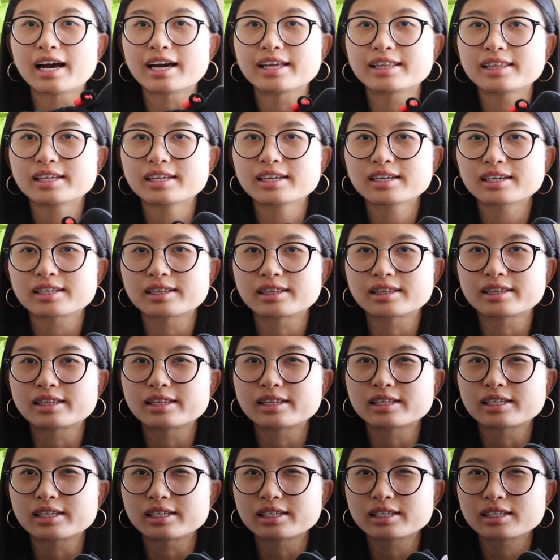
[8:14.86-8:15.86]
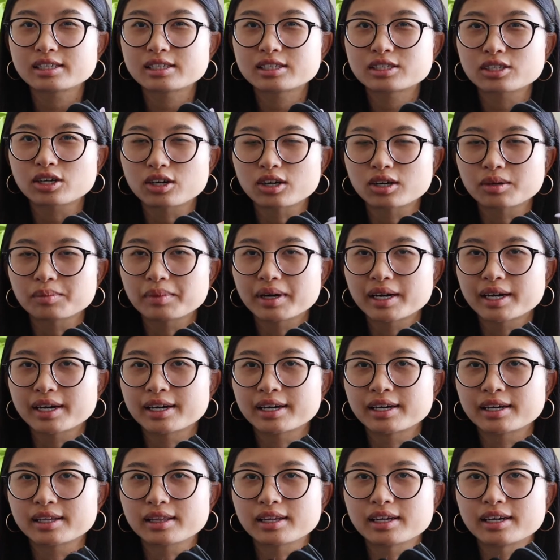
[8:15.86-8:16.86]
I think these are
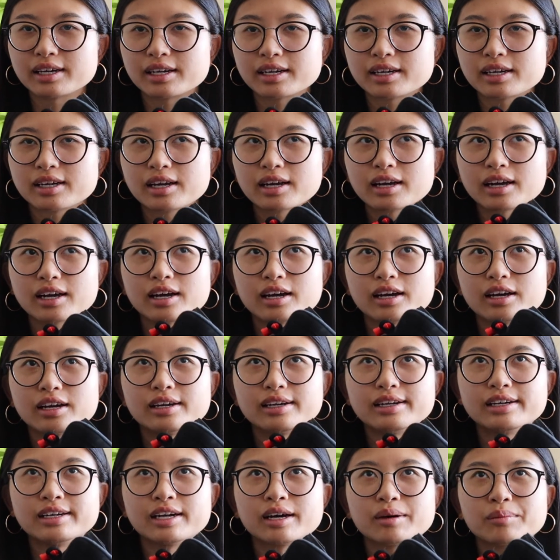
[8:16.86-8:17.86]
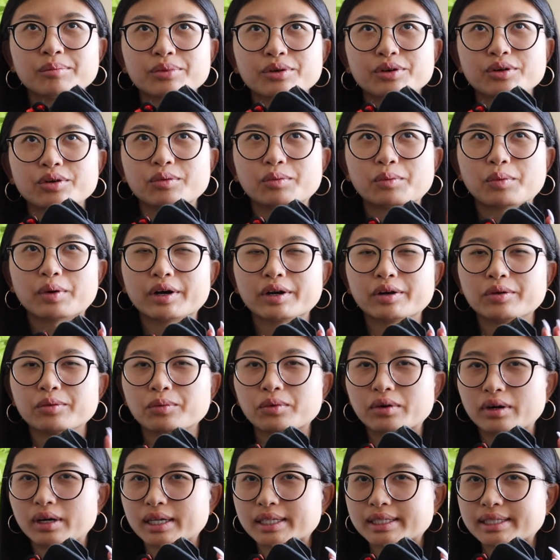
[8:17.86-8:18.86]
my like number
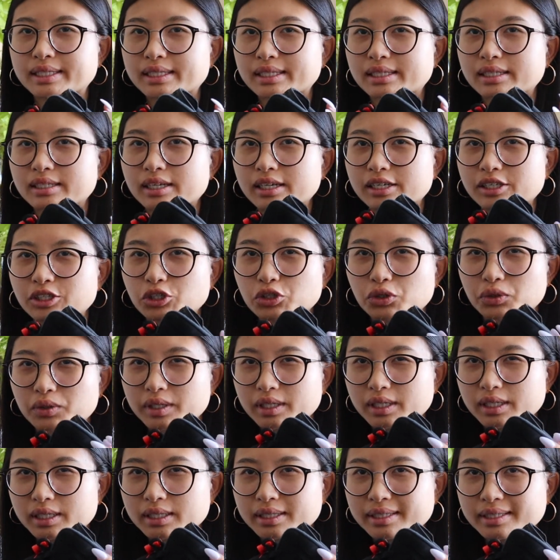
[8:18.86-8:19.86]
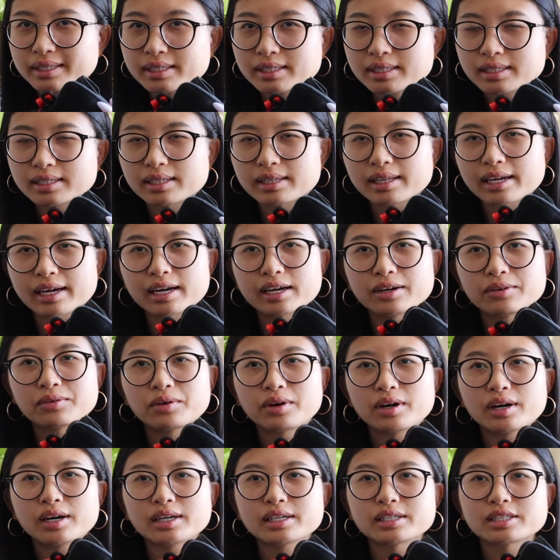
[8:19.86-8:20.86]
one wanted like Jordans that I
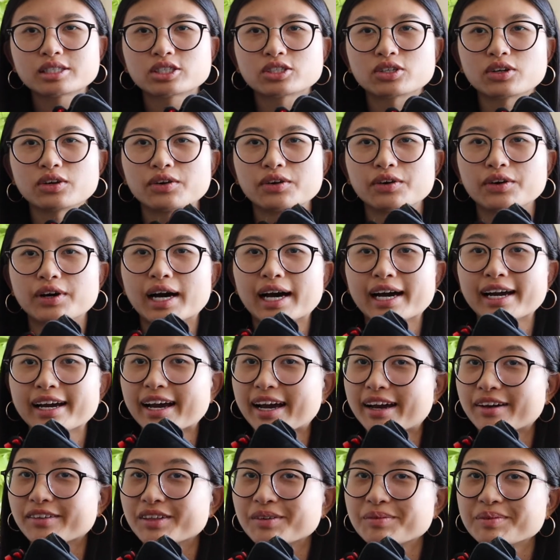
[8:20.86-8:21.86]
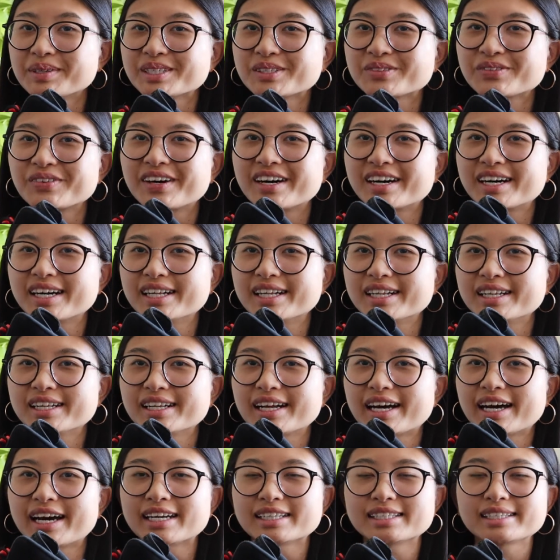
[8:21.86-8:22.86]
want, so I had them as well.
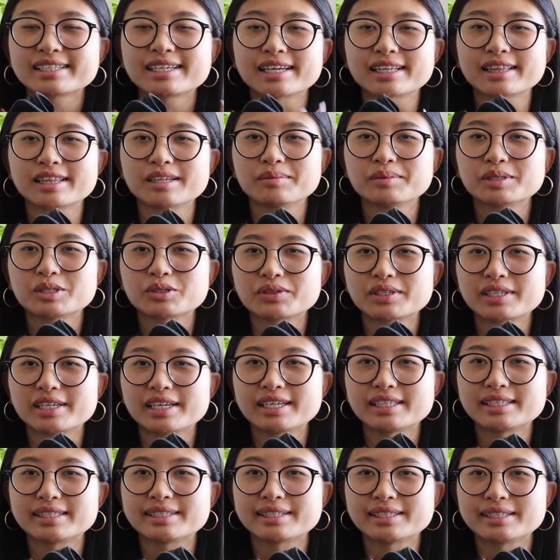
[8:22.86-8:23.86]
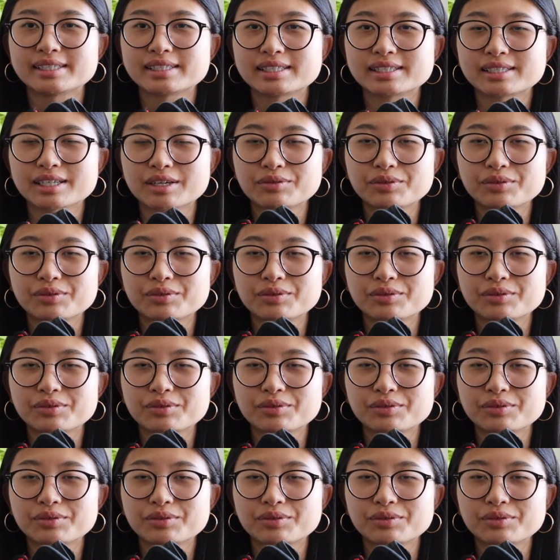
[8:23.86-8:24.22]
I had to get them in 2018 since